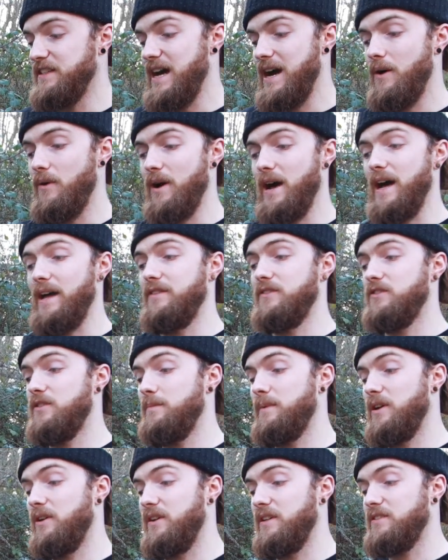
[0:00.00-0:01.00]
out, and to
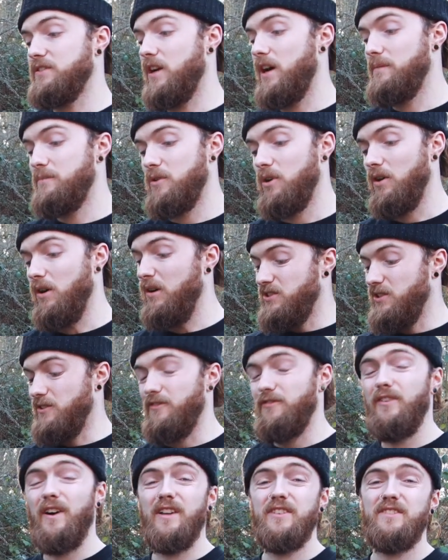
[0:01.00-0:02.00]
be honest, I'm not too
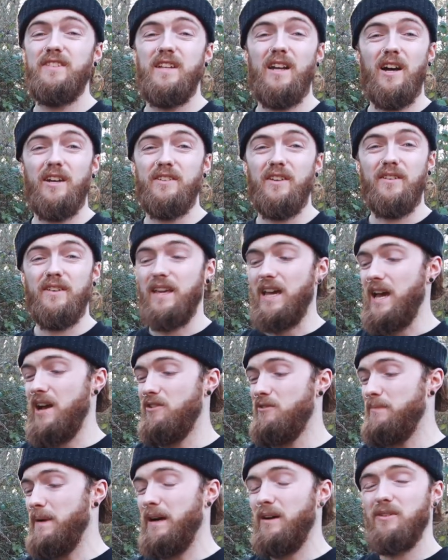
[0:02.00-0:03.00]
fussy. I don't
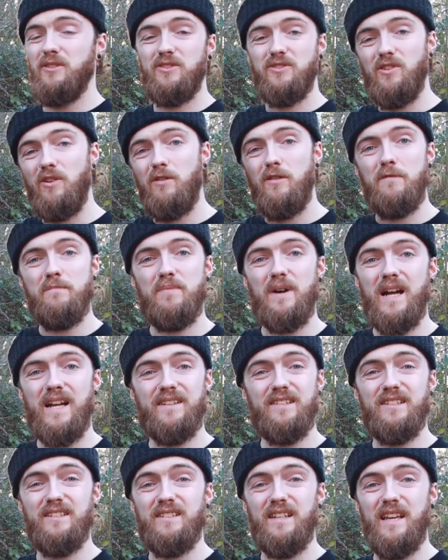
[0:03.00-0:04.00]
care about a Storror
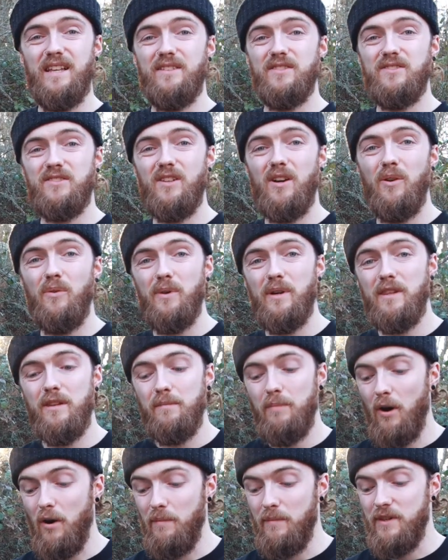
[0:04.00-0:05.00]
branded insole in the
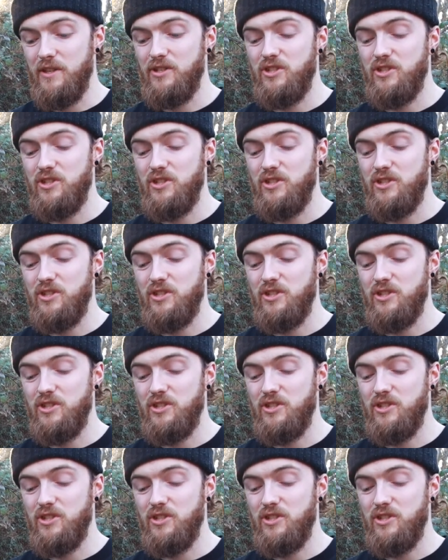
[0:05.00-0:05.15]
bottom of the